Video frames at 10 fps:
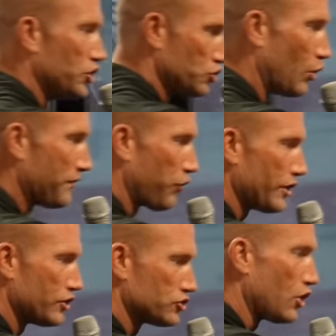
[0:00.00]
24
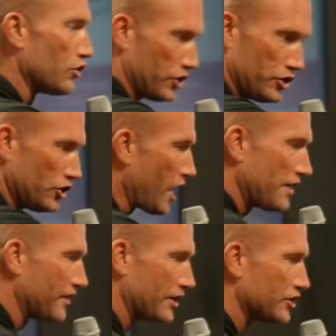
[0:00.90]
years old. You're not
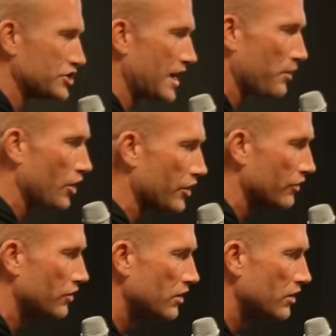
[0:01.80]
in very good shape, are you?